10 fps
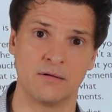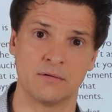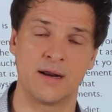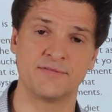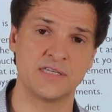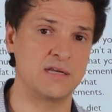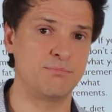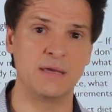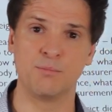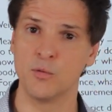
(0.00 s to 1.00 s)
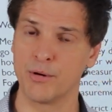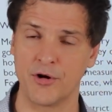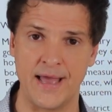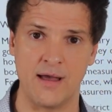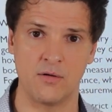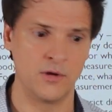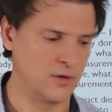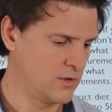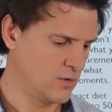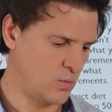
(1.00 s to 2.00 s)
And I've seen people burn out
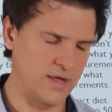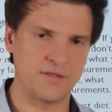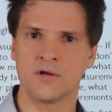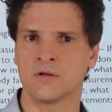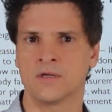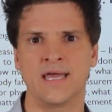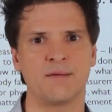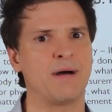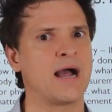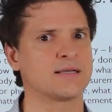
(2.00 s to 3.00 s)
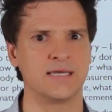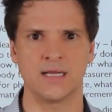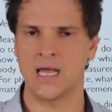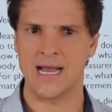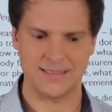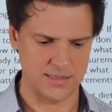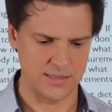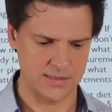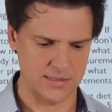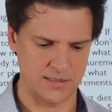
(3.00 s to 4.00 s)
with kickboxing
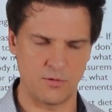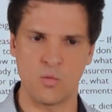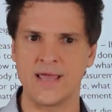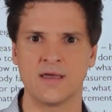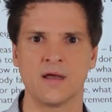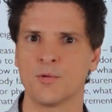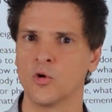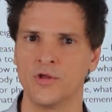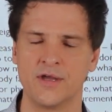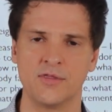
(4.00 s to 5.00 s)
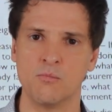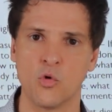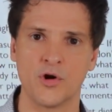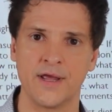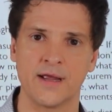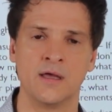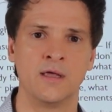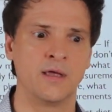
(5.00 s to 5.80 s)
classes and waking up early in the morning